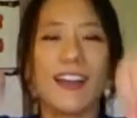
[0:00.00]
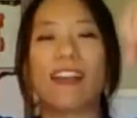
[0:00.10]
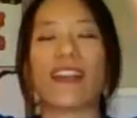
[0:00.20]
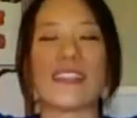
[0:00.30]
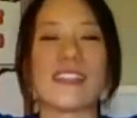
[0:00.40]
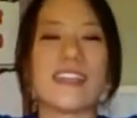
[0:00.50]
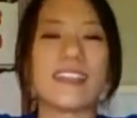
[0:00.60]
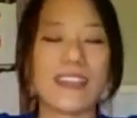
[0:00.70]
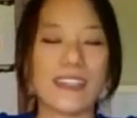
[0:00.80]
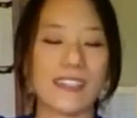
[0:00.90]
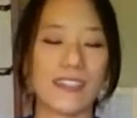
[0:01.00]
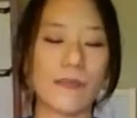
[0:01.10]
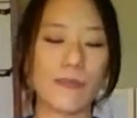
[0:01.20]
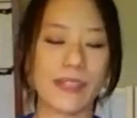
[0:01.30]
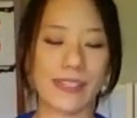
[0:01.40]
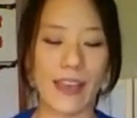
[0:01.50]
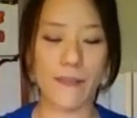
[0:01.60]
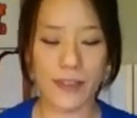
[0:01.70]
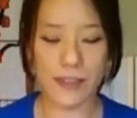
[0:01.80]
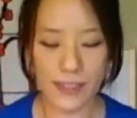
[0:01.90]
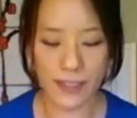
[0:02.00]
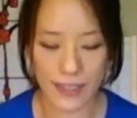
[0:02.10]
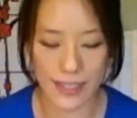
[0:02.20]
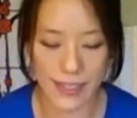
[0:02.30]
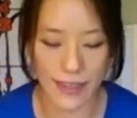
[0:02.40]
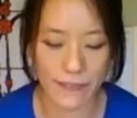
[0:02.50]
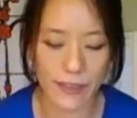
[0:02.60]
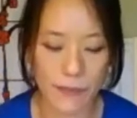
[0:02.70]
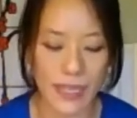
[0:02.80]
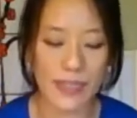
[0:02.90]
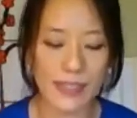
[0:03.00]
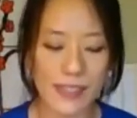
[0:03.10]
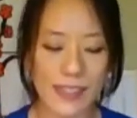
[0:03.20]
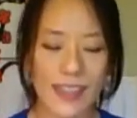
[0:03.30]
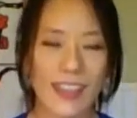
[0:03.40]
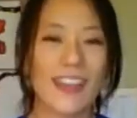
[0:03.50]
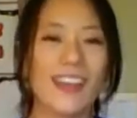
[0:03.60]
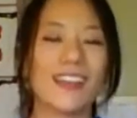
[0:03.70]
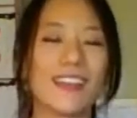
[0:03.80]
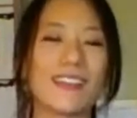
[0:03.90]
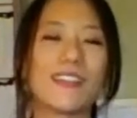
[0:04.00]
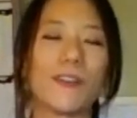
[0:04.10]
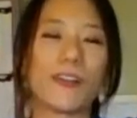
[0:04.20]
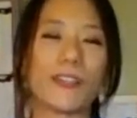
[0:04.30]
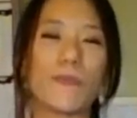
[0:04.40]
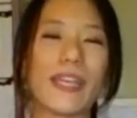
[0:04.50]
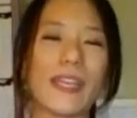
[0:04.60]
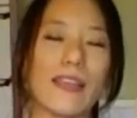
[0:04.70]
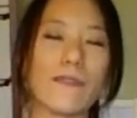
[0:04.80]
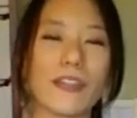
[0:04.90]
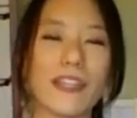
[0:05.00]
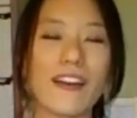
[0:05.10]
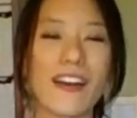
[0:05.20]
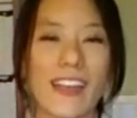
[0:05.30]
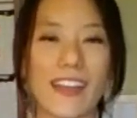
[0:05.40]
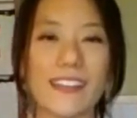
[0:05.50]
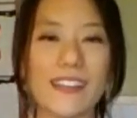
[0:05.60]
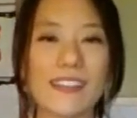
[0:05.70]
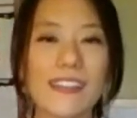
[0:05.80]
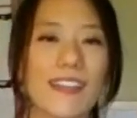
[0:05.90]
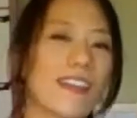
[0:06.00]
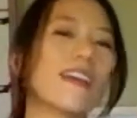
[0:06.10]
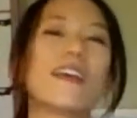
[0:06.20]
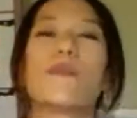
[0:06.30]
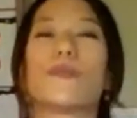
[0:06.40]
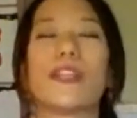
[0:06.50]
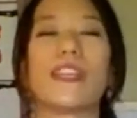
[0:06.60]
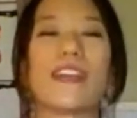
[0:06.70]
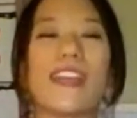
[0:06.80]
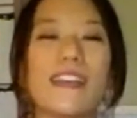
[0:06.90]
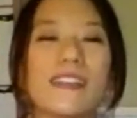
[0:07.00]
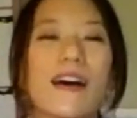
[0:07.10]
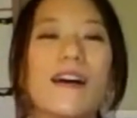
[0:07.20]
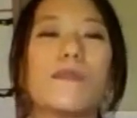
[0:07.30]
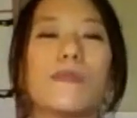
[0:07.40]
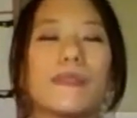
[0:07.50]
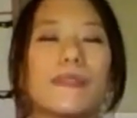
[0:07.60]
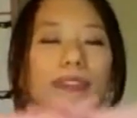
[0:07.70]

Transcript: And this leads us to number seven, the seventh piece. This is going to be lifting our hands, putting your hands up.